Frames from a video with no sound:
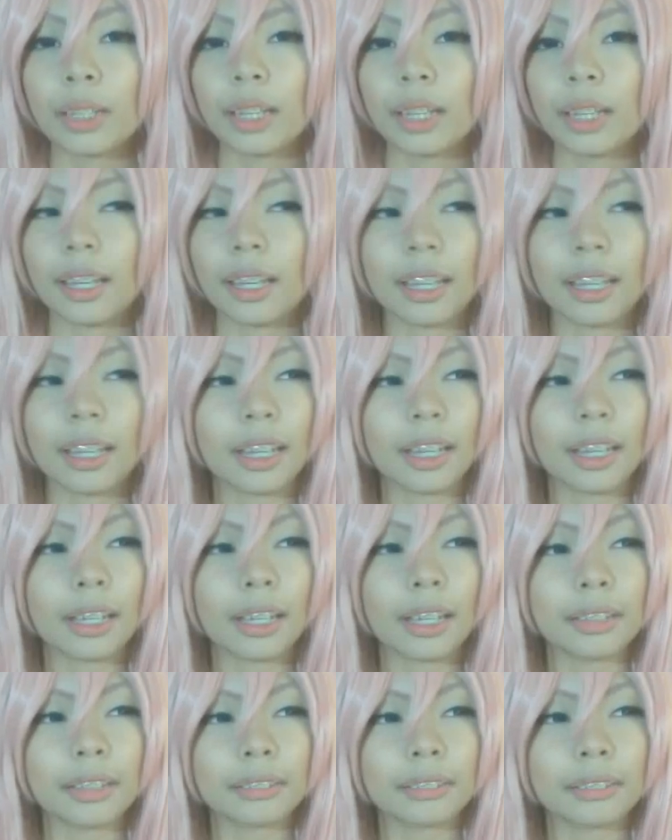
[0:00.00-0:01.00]

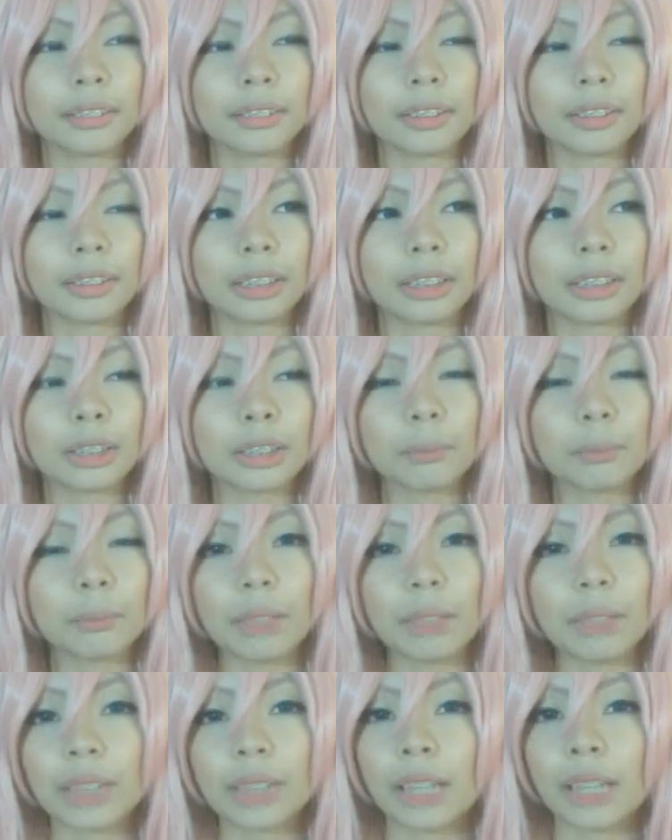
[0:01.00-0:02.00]
And
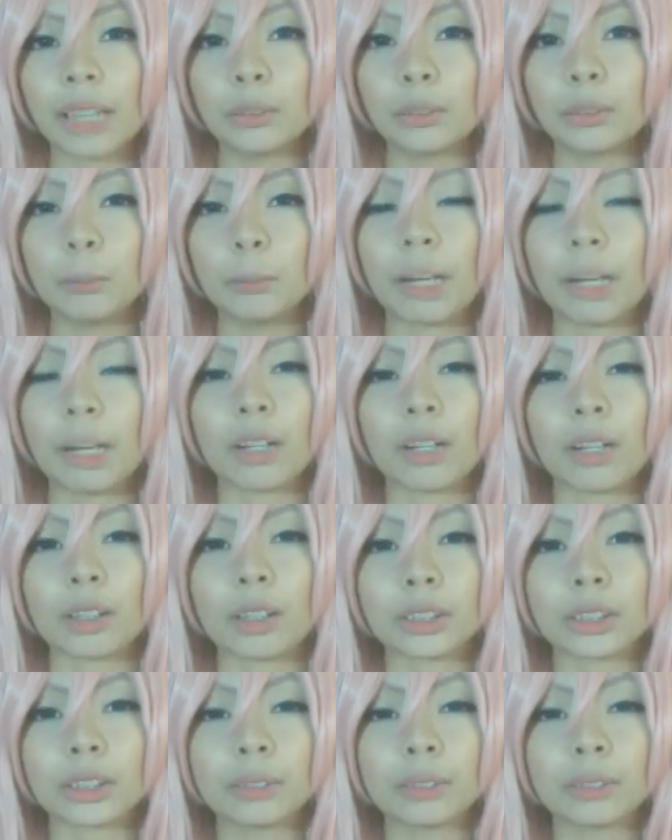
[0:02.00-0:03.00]
sometimes I do buy
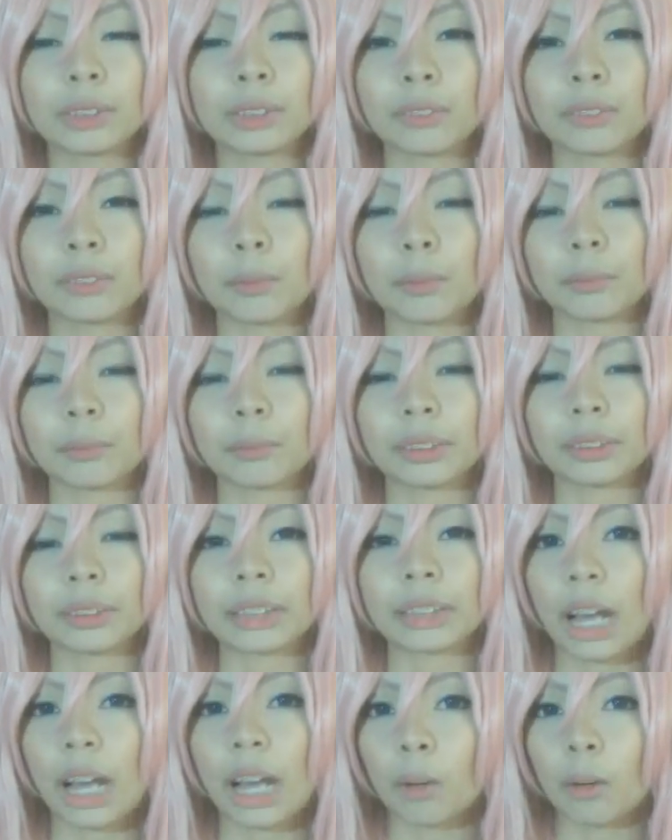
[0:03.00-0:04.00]
costumes from
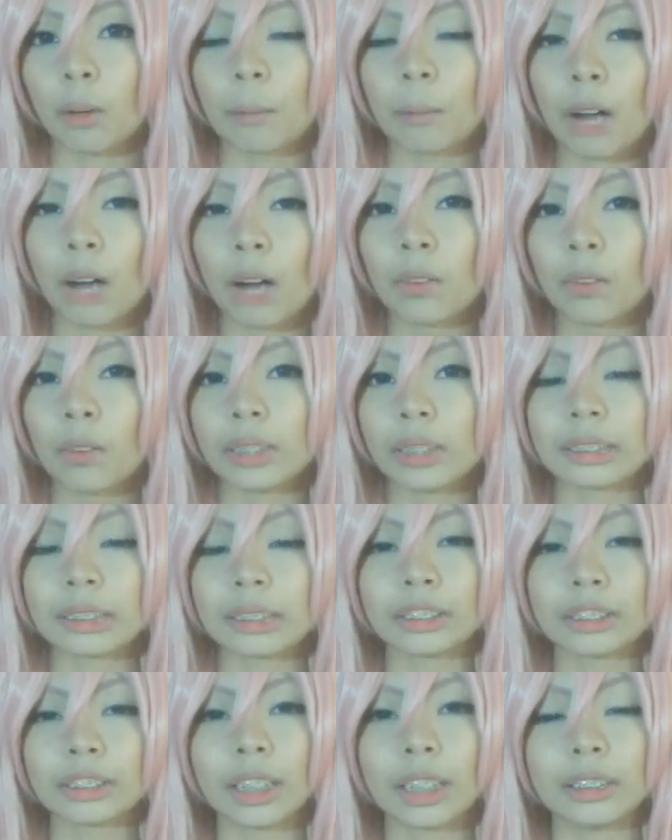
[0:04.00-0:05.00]
Taobao. It's a
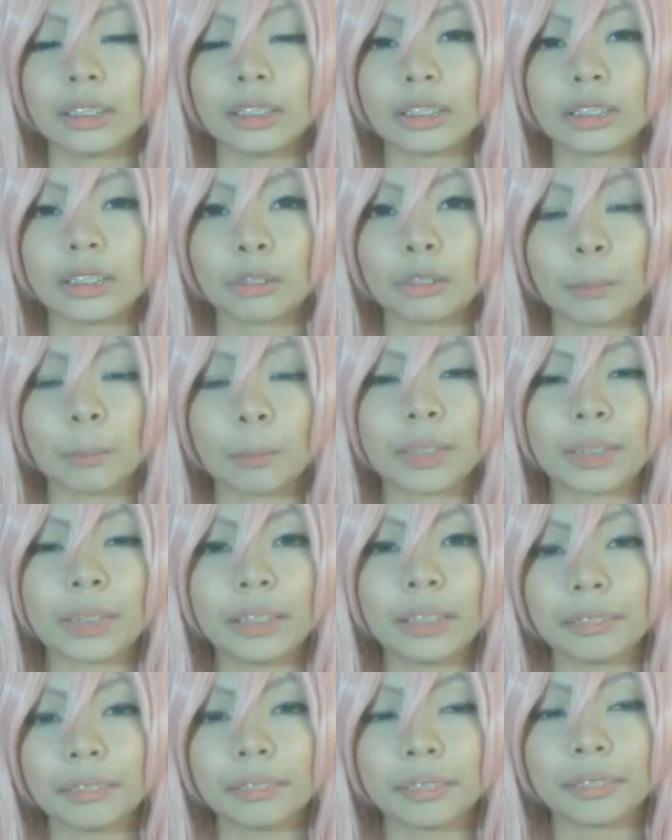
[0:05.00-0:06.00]
Chinese website.
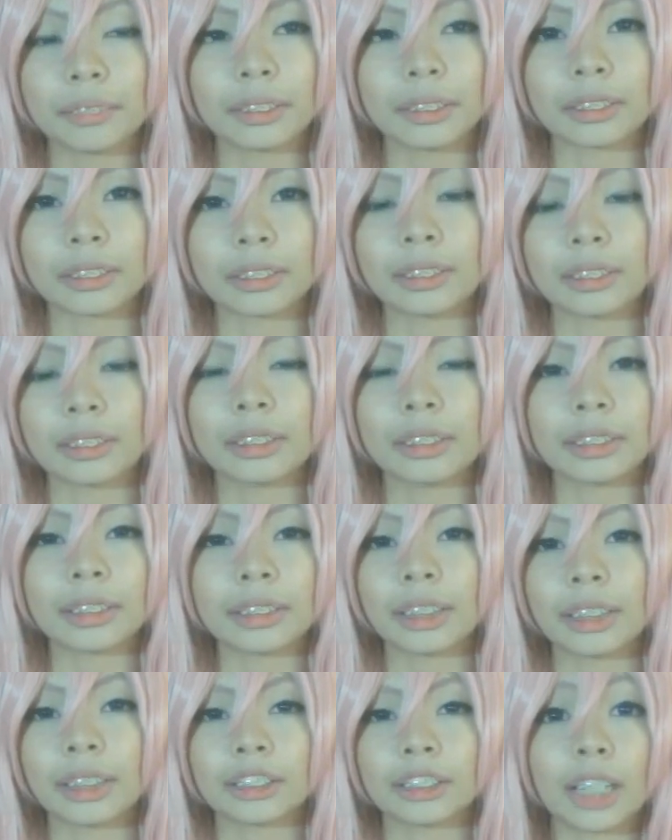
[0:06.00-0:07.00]
It's
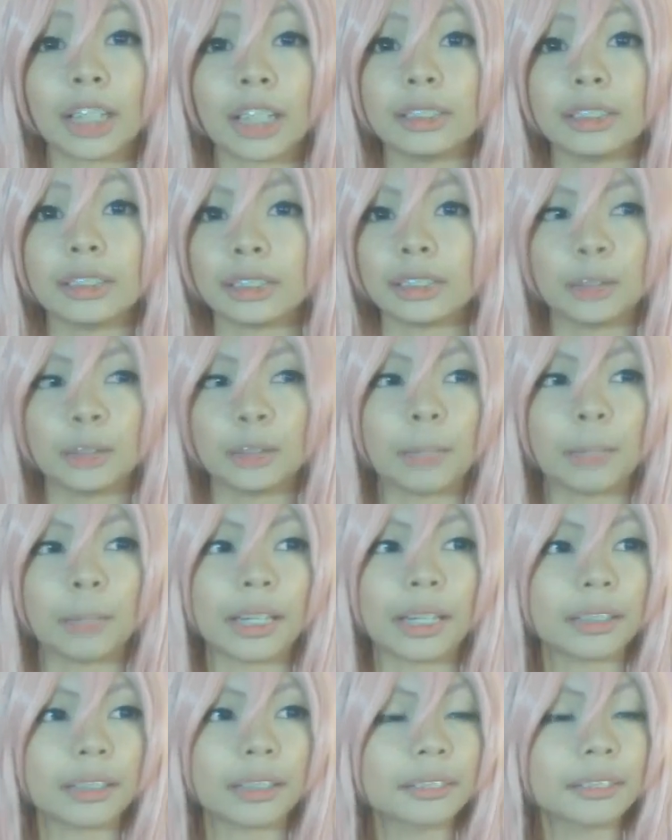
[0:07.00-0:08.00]
like a Chinese
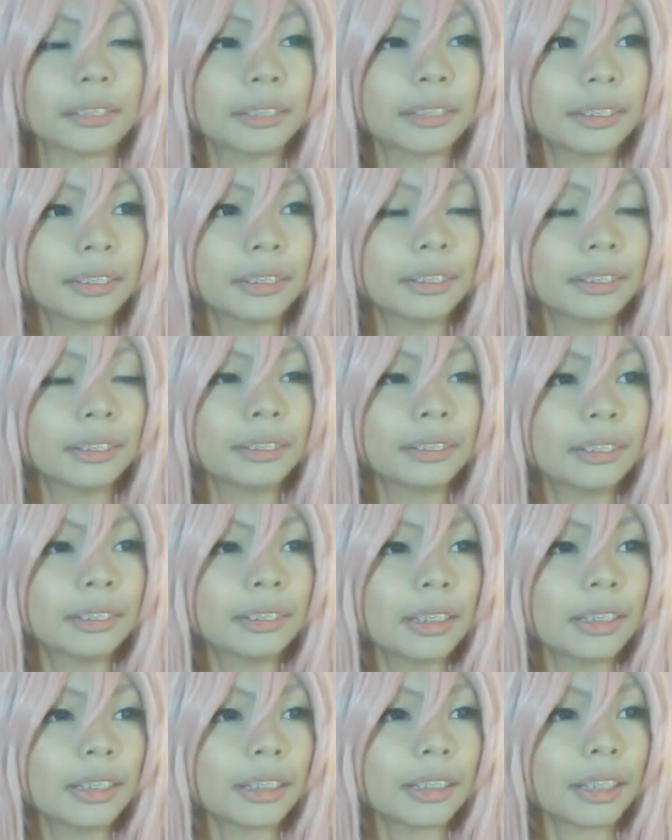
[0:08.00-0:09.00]
eBay.
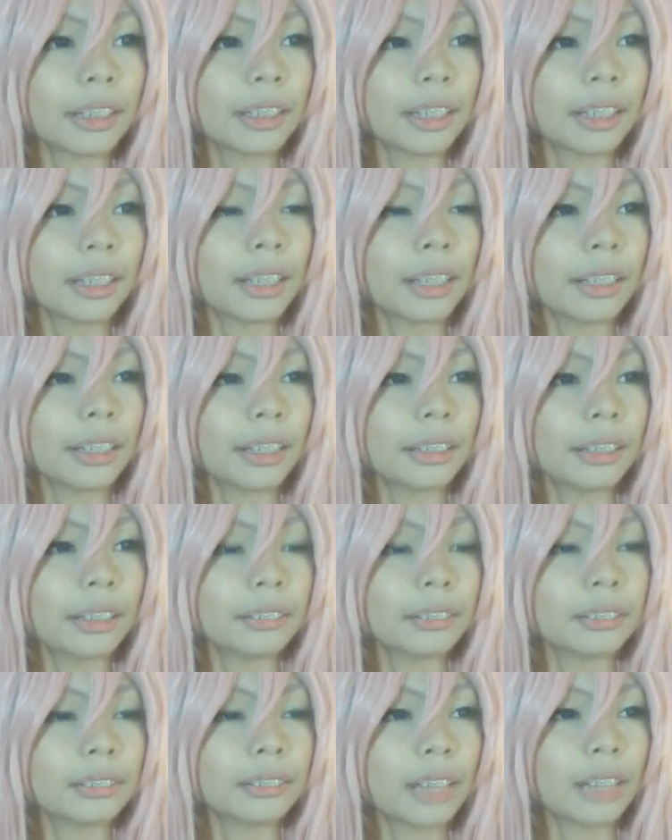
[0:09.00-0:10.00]

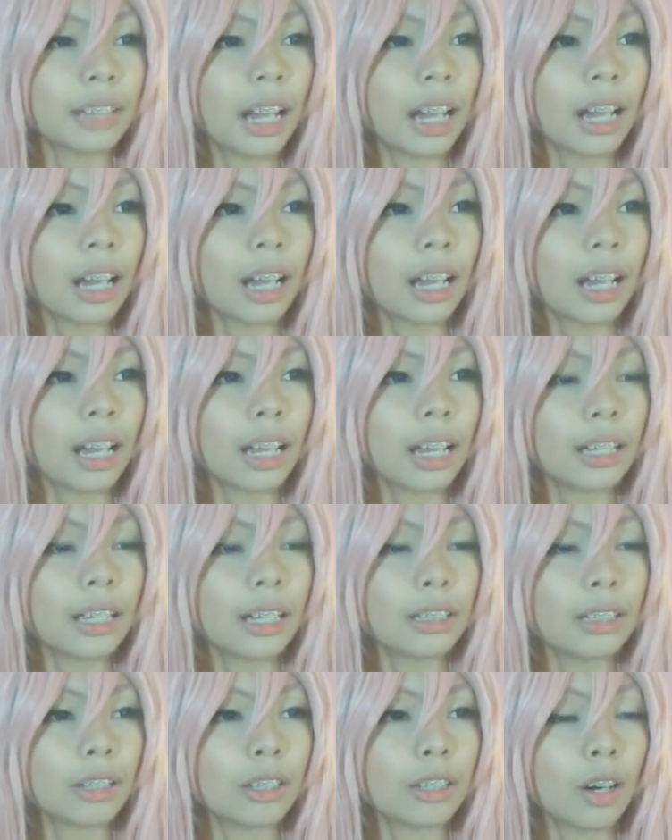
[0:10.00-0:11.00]
And
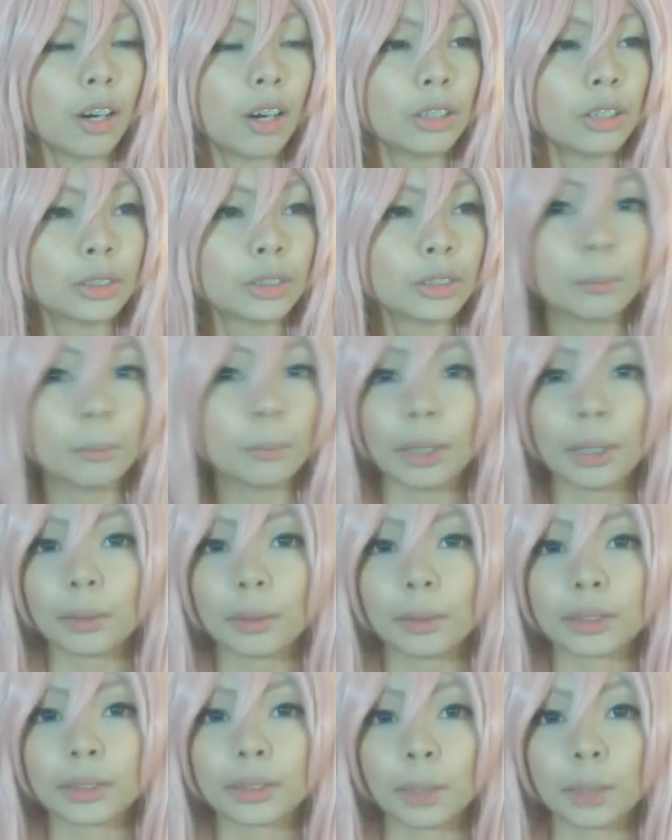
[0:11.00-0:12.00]
I also make
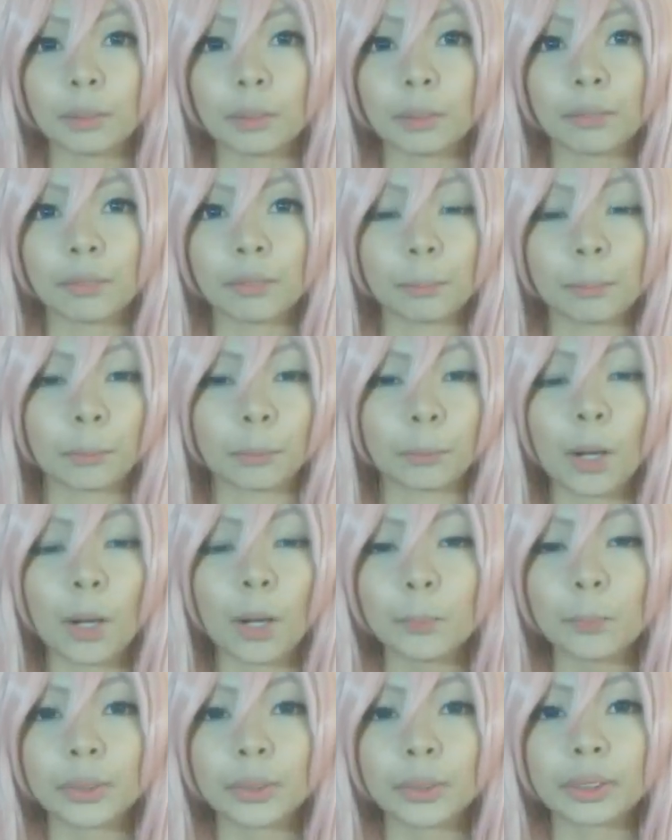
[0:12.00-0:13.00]
some of my
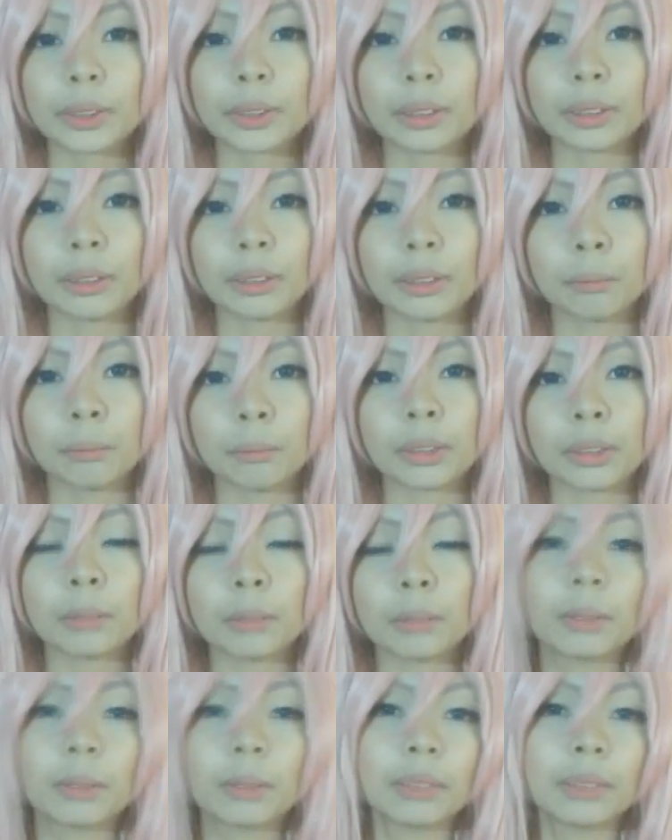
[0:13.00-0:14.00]
props, but
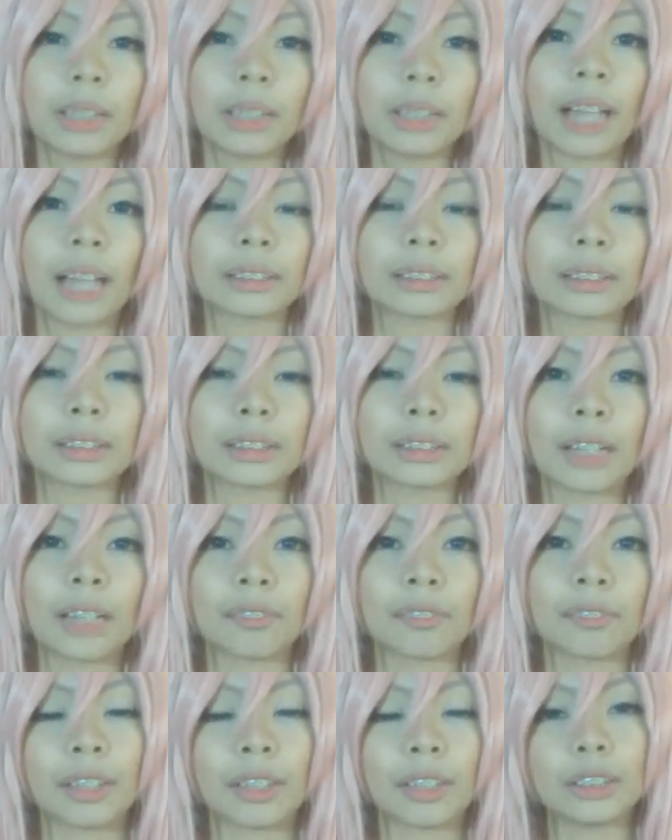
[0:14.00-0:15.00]
sometimes I ask a
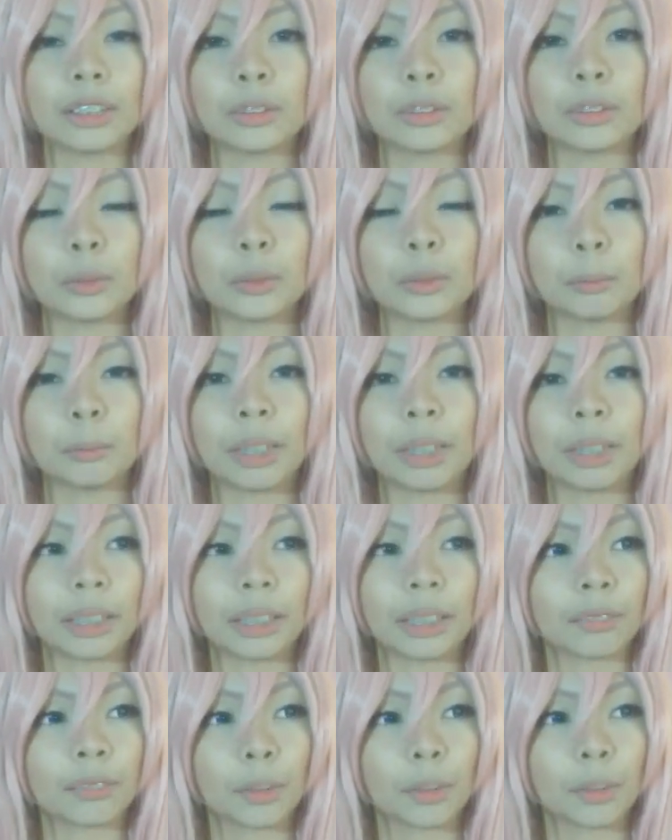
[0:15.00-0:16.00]
friend to make
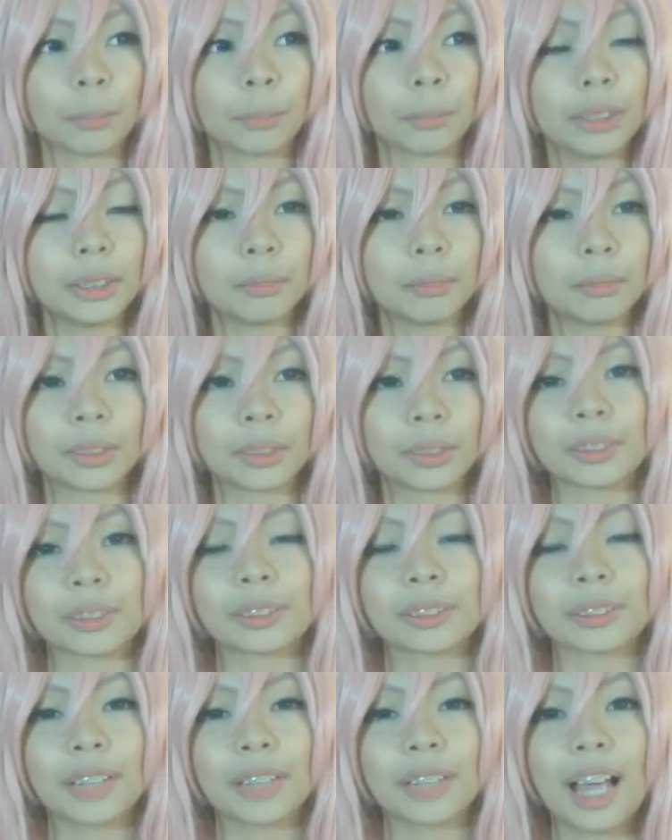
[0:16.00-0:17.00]
it for me
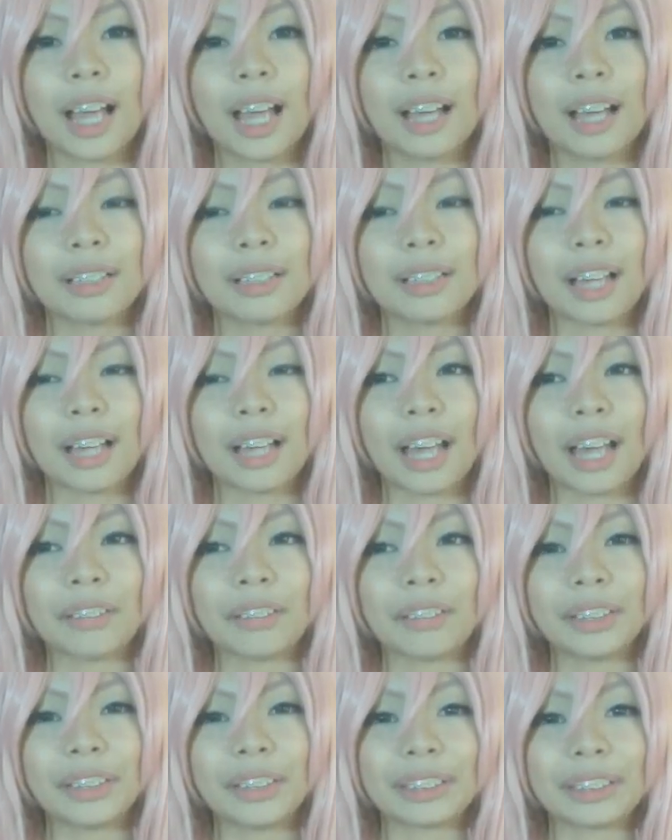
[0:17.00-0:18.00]
because I
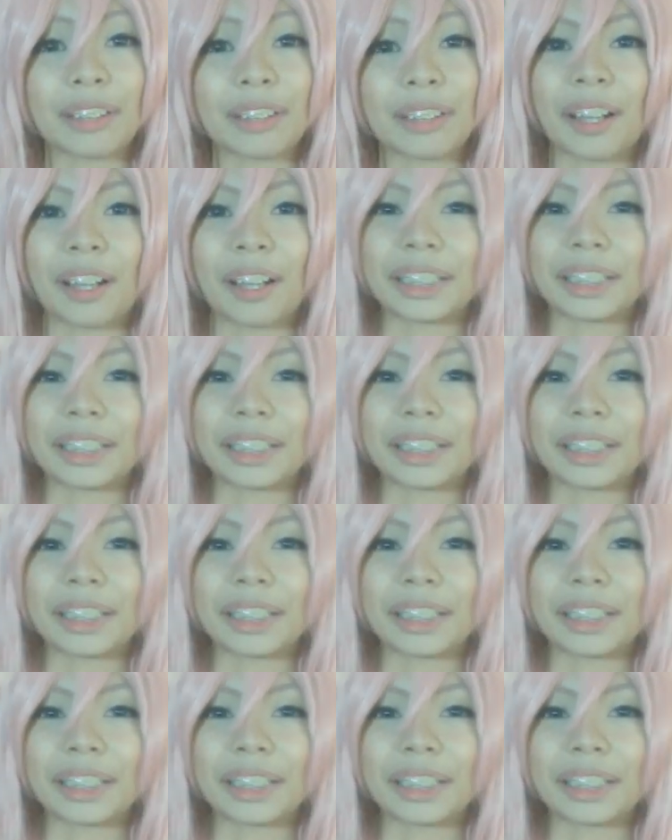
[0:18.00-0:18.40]
really suck at